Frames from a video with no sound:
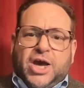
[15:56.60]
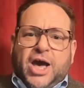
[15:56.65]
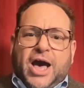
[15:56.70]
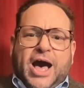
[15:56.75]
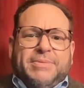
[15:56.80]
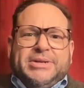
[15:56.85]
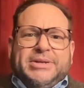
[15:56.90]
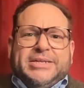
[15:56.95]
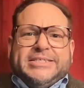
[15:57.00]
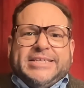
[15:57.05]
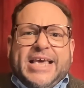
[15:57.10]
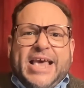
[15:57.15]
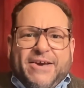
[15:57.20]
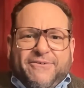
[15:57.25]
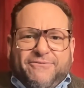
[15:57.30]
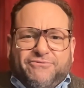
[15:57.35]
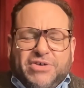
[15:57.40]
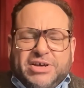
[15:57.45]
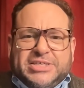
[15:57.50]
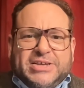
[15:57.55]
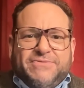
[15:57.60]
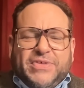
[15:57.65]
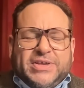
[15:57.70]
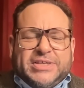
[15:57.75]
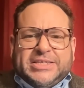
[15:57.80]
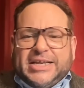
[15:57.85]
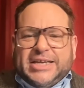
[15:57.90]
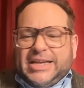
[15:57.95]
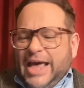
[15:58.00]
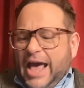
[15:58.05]
I mean, as if
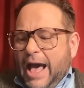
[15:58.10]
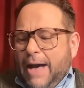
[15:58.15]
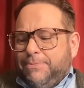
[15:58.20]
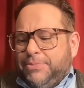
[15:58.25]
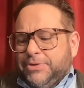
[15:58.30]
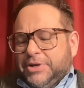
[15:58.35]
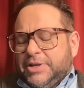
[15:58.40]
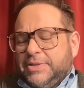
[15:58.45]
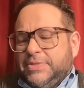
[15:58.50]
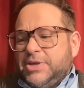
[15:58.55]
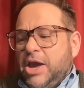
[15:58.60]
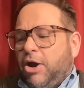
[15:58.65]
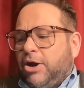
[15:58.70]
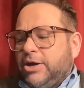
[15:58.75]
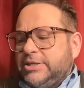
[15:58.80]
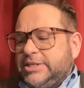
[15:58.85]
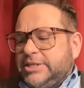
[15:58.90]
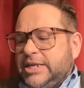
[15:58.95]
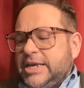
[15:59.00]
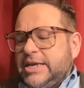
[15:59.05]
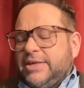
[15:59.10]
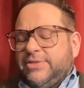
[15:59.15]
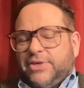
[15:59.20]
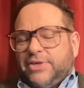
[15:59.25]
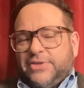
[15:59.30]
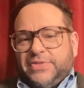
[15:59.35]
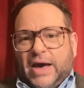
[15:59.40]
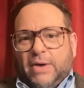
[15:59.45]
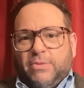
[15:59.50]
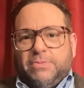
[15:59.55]
that's going to happen. And the idea that
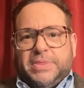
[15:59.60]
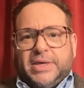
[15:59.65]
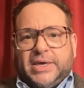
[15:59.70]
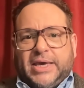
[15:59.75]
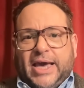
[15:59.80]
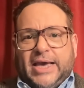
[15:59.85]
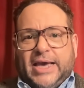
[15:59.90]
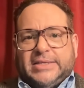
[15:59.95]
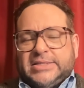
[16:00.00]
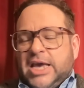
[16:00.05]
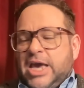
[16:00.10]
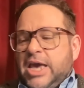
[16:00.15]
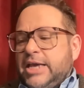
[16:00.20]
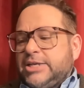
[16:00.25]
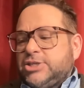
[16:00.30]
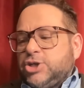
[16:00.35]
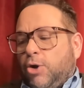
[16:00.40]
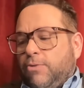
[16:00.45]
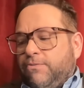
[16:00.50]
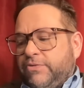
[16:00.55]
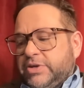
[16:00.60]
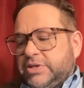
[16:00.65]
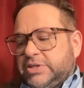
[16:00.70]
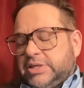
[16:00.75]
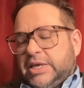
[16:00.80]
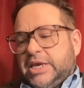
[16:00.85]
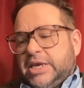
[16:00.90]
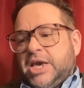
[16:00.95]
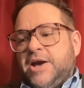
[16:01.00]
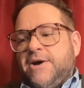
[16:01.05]
that would be the case is
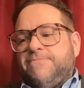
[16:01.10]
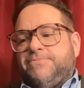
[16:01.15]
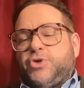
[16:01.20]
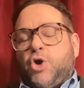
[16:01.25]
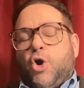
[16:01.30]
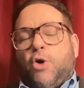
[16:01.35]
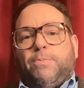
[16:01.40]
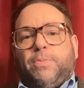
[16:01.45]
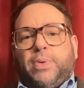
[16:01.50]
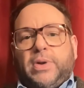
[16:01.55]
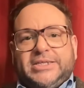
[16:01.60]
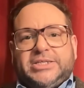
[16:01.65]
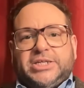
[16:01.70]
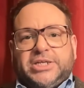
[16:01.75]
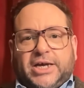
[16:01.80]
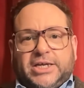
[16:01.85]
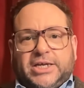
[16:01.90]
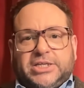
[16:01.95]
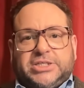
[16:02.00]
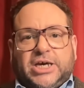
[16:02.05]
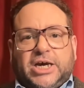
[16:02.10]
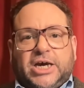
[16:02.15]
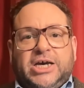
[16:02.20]
obviously complete and utter